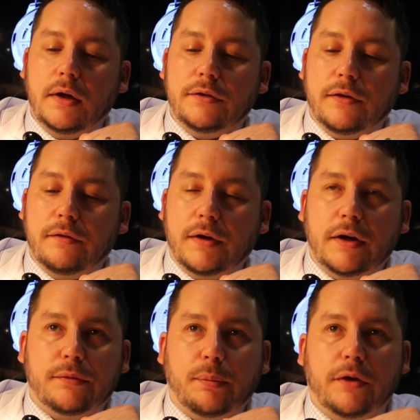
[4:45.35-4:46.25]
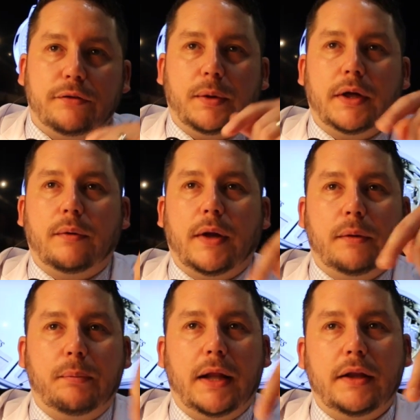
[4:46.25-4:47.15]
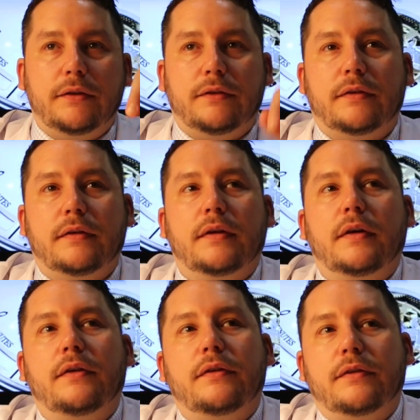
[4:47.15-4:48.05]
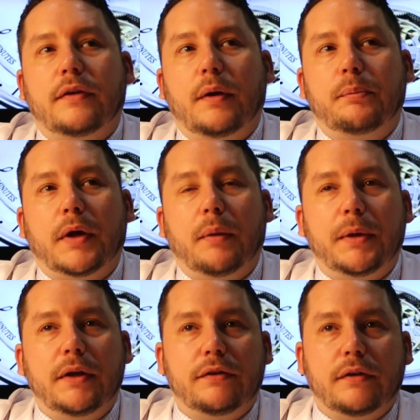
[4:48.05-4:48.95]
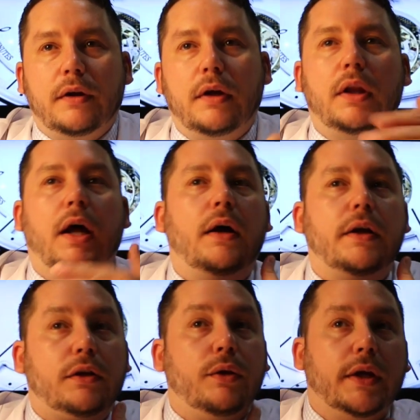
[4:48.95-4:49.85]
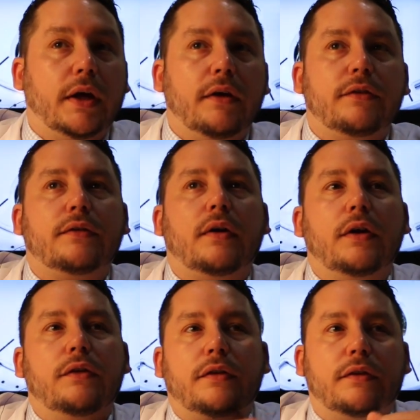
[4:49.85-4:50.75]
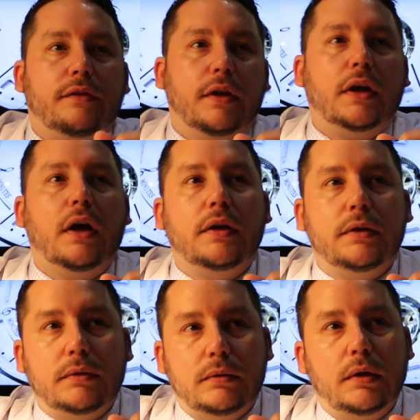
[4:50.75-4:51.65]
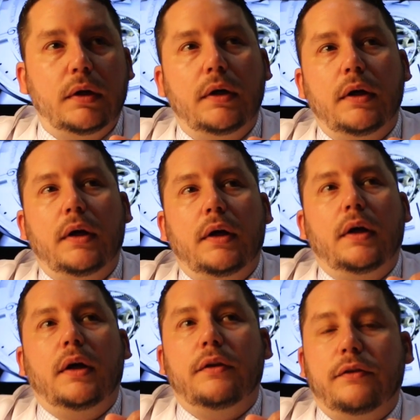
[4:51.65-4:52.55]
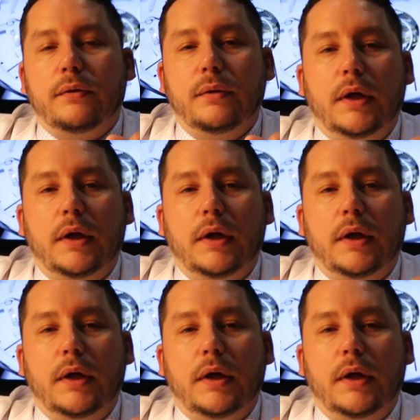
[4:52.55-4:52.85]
It's a very small spring around the balance. Some companies, including us, are using silicone to,